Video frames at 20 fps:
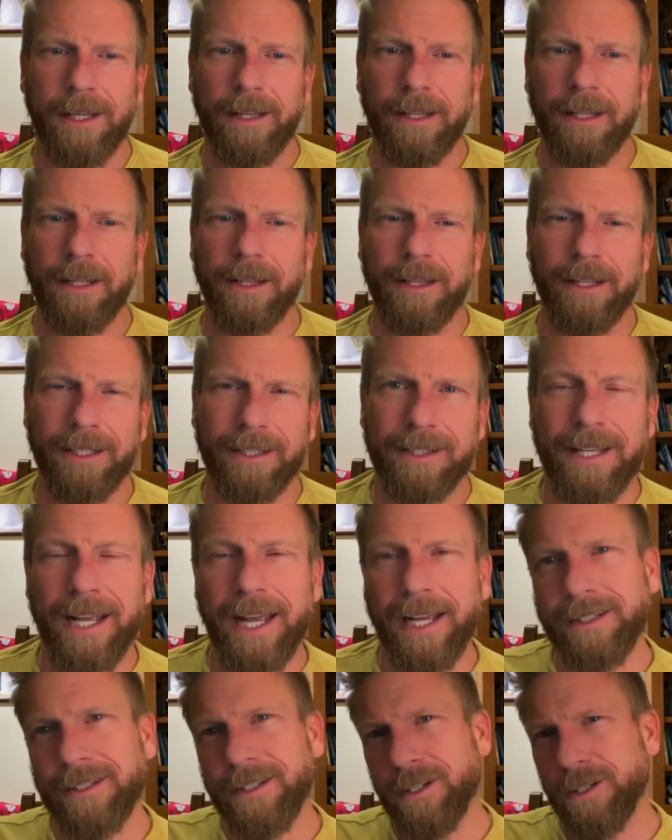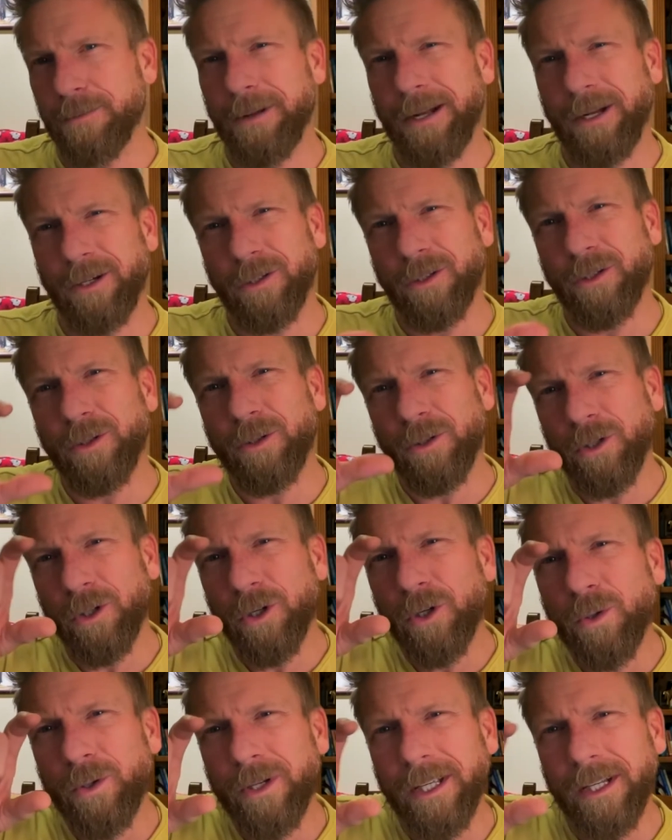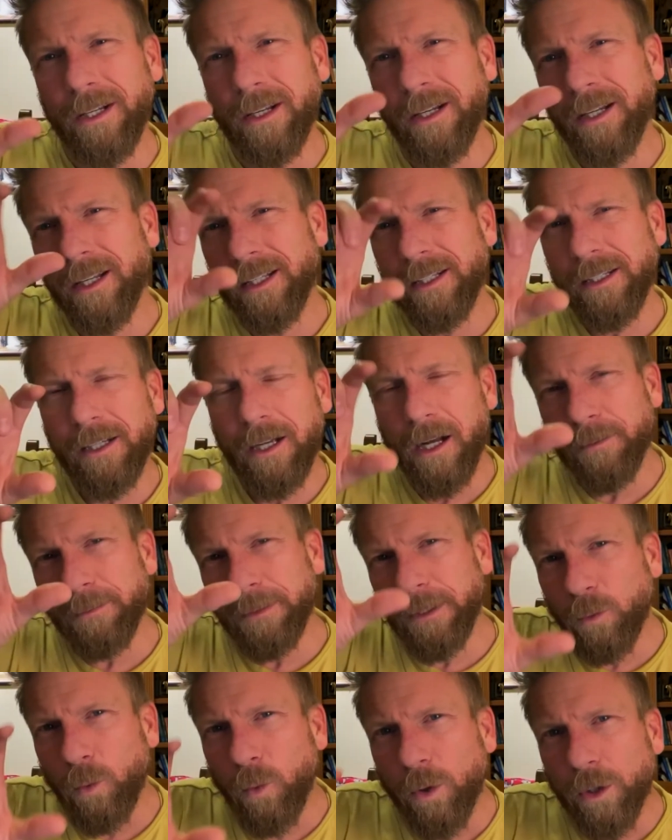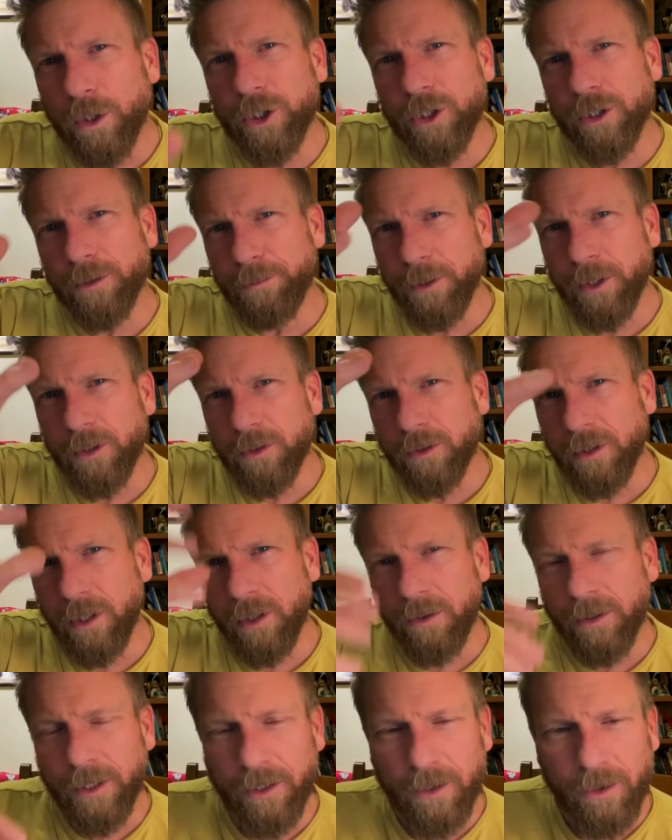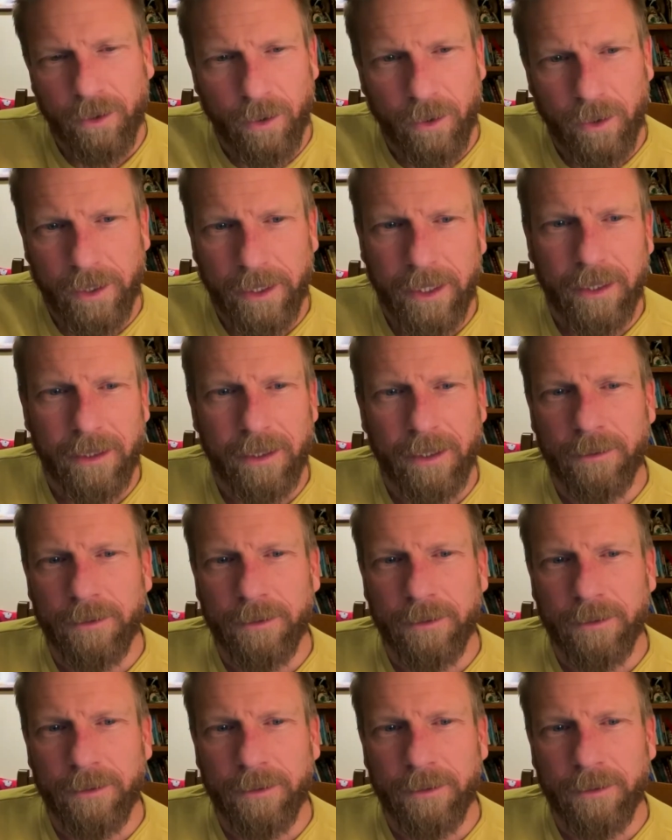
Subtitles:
The text is about who can come and worship you, go into your holy hill.